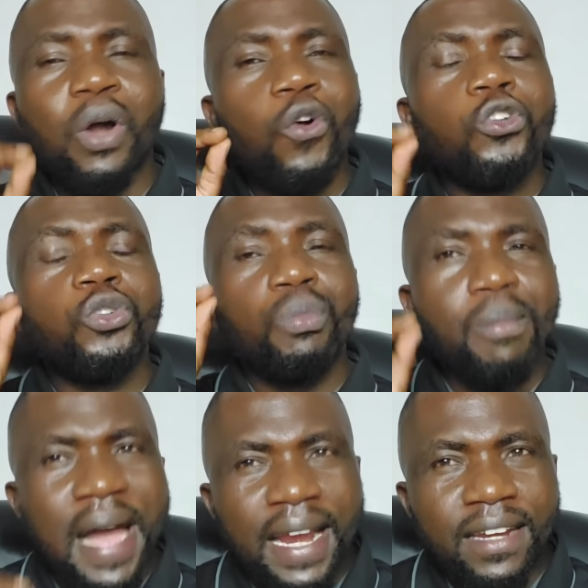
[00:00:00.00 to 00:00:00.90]
were also
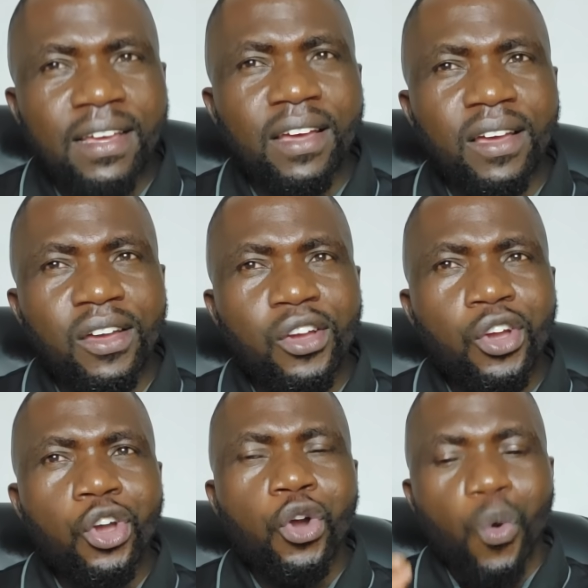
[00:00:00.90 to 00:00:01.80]
mad
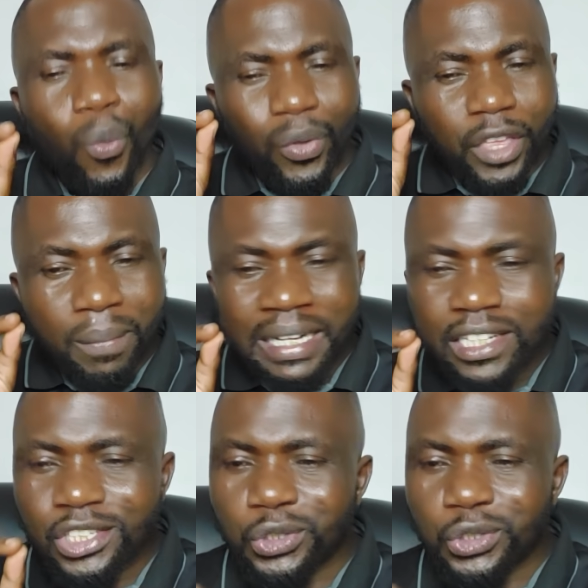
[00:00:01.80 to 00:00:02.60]
with Kimani